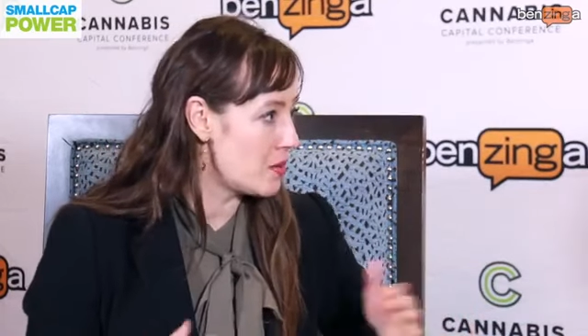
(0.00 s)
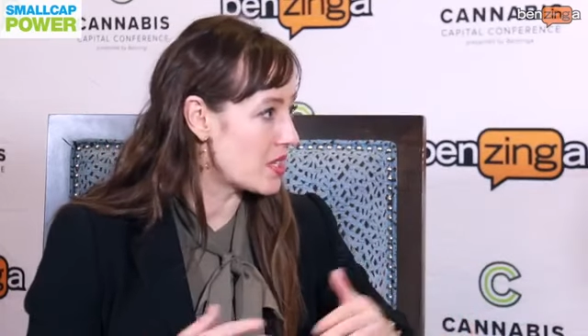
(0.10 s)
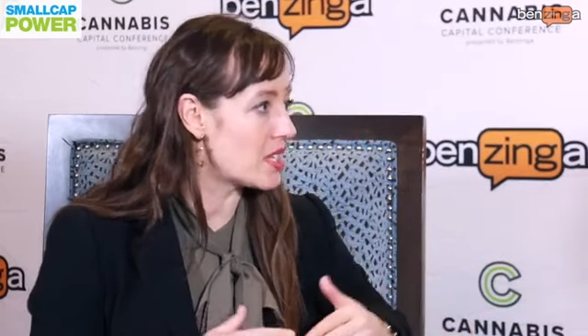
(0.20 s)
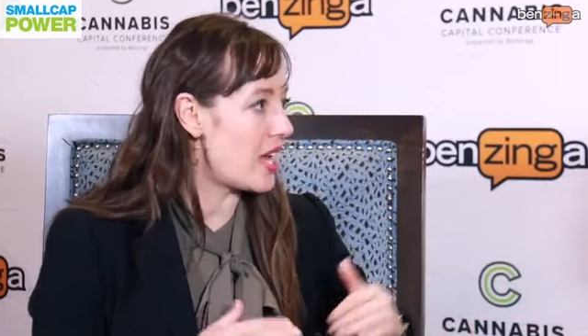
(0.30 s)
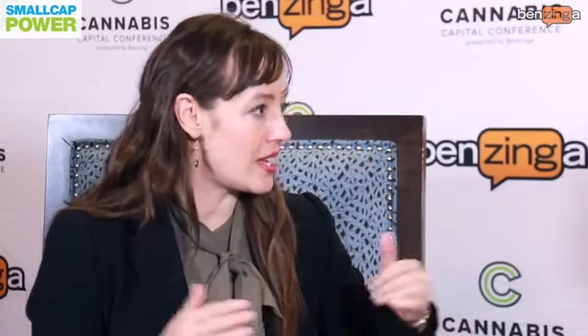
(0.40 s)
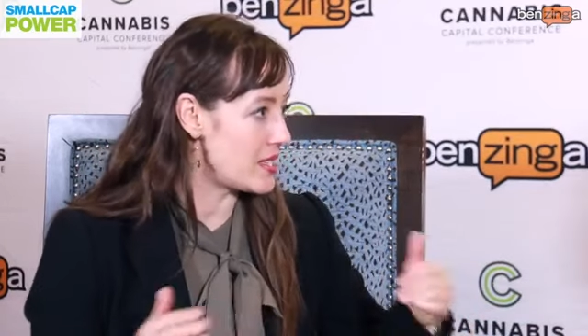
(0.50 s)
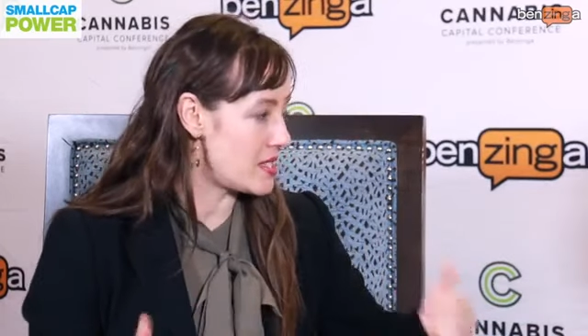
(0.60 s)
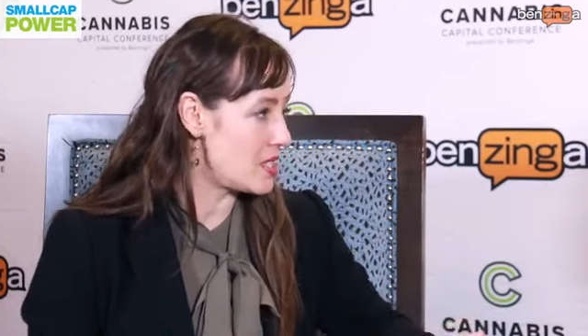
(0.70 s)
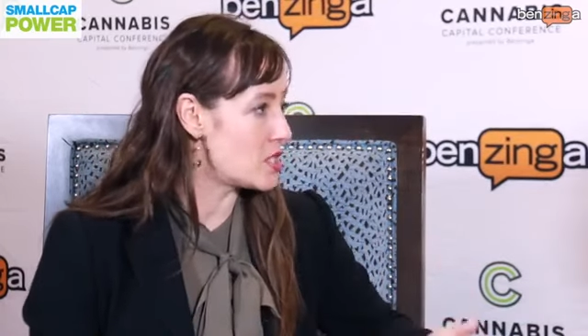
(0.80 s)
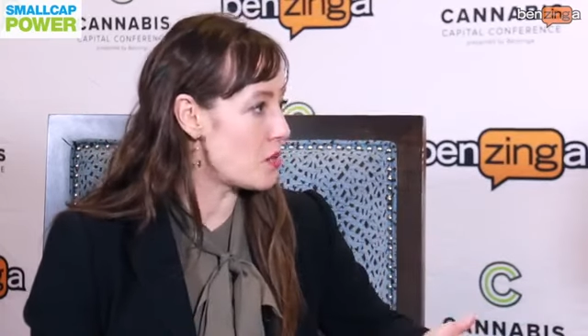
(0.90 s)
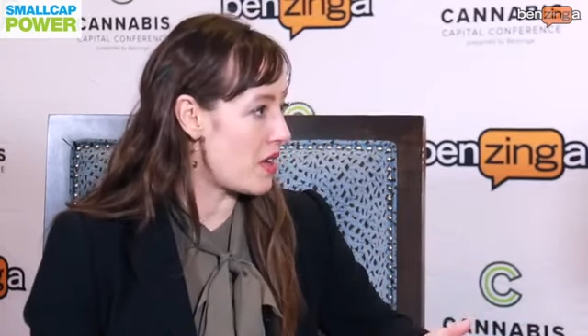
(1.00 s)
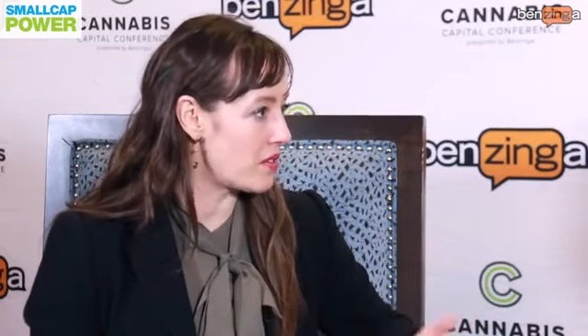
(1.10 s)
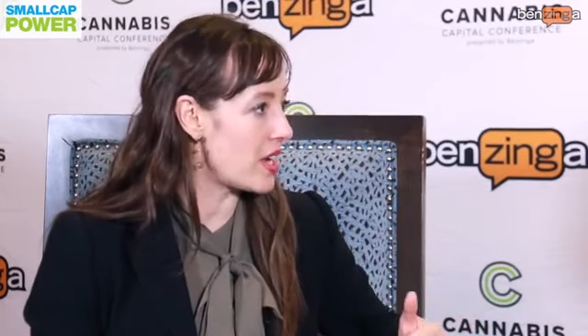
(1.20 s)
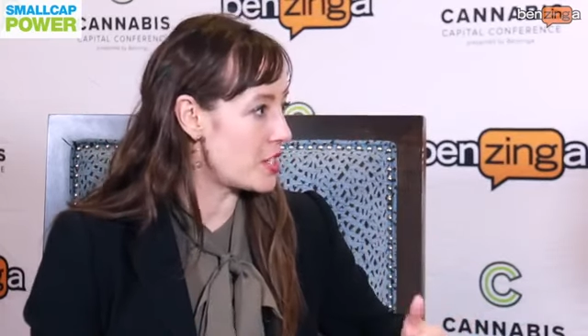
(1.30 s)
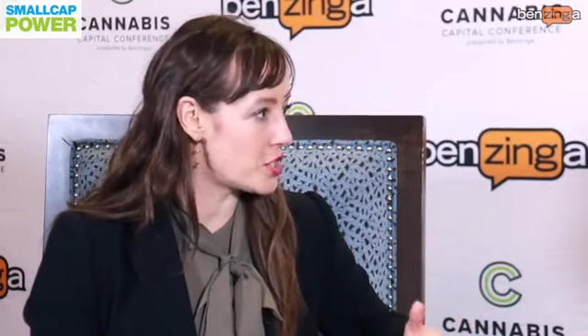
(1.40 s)
with clients in
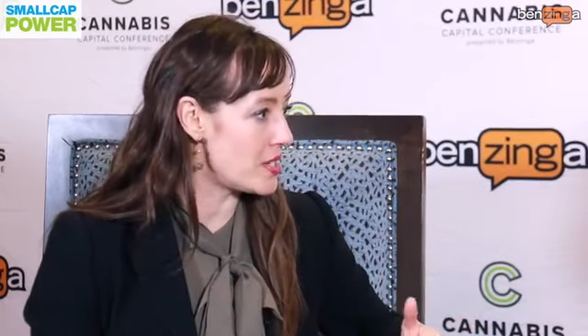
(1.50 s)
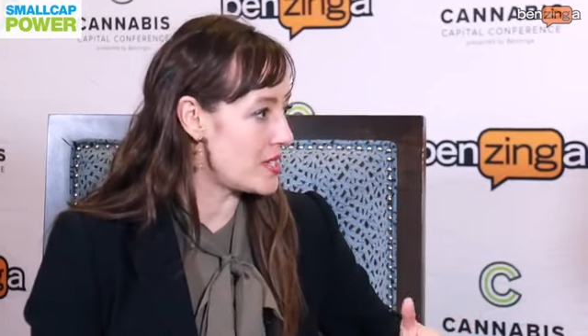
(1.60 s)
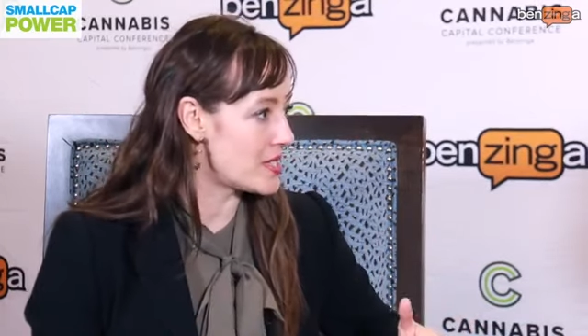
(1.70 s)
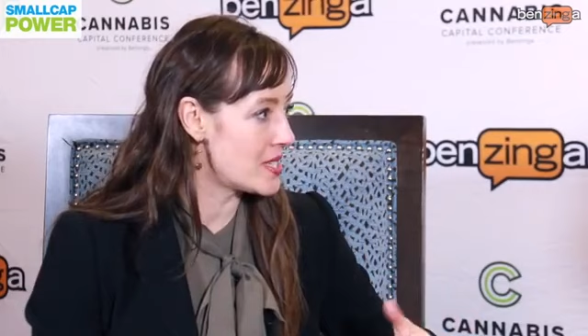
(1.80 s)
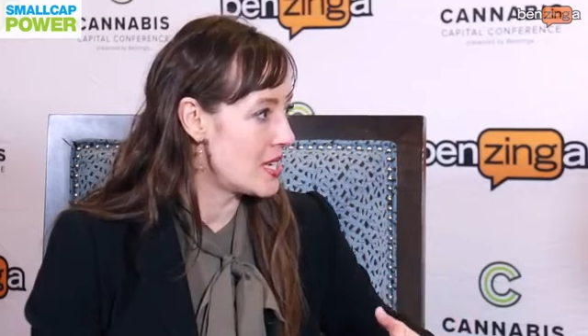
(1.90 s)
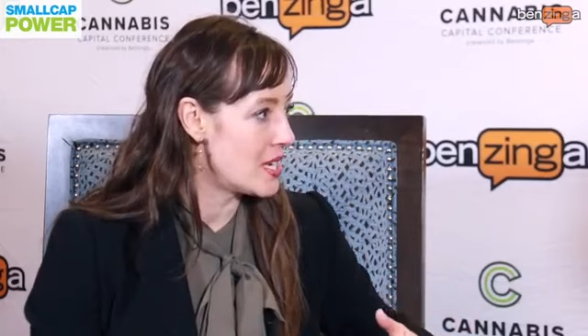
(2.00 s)
12 countries.